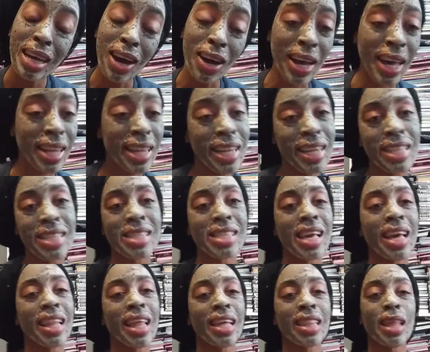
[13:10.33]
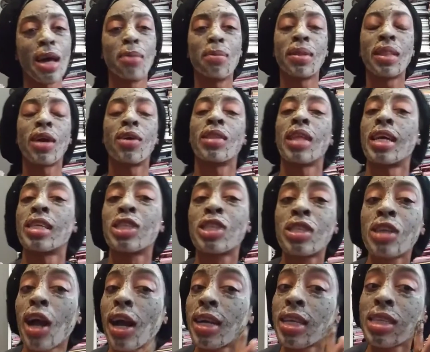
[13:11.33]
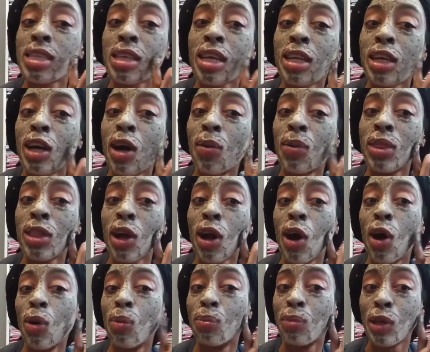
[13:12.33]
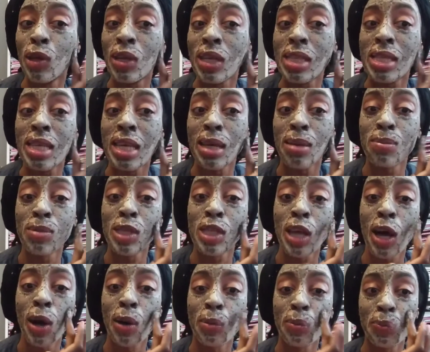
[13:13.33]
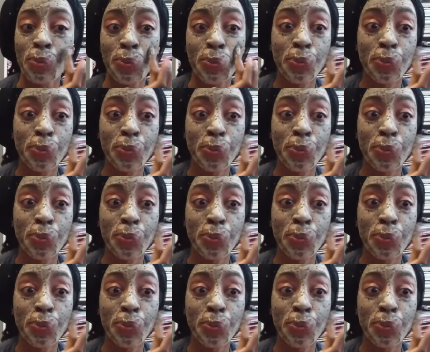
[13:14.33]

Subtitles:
Okay, they didn't say it like that, but they were like, Target's going to go with their own beauty team. So